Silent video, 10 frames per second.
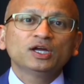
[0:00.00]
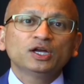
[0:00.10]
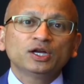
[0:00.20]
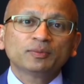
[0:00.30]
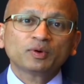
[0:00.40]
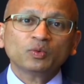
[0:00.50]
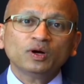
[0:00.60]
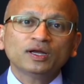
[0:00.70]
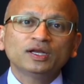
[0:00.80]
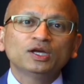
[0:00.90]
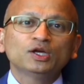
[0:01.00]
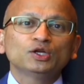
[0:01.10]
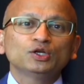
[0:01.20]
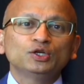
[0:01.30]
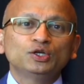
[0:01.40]
Number one,
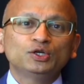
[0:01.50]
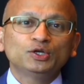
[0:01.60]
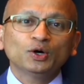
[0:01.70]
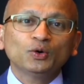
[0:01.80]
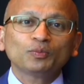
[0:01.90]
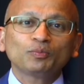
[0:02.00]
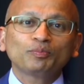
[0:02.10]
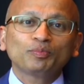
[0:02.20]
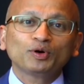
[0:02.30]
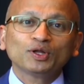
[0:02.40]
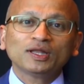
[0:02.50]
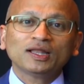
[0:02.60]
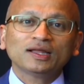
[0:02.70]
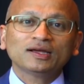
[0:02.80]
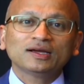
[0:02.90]
don't
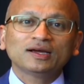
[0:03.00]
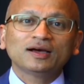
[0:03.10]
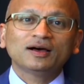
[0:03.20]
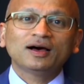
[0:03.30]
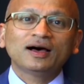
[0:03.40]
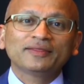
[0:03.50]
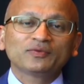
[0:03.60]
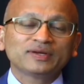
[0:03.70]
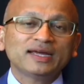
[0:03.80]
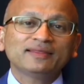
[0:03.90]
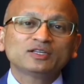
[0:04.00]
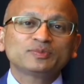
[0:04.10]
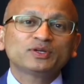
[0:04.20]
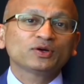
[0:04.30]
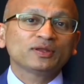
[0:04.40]
pull on the retained lens
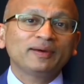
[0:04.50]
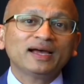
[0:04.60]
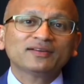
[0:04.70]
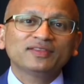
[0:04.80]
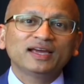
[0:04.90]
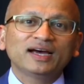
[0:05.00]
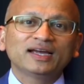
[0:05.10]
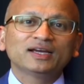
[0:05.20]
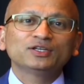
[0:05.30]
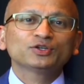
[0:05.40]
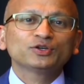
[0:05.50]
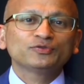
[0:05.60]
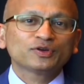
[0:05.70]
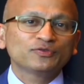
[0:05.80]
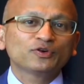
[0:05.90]
material in the back of the eye until you've
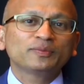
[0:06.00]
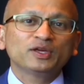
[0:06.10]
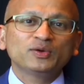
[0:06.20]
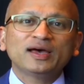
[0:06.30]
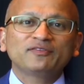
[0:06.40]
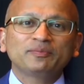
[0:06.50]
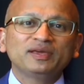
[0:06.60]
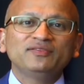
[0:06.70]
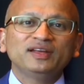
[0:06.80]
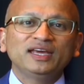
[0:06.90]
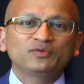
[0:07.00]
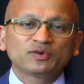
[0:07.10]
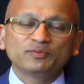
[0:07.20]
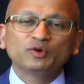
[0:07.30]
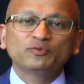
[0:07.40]
confirmed that you have a PVD and
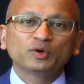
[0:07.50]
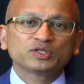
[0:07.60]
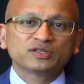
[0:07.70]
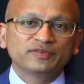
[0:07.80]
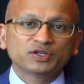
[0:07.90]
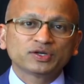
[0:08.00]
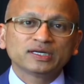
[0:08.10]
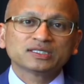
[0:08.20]
removed most of the vitreous.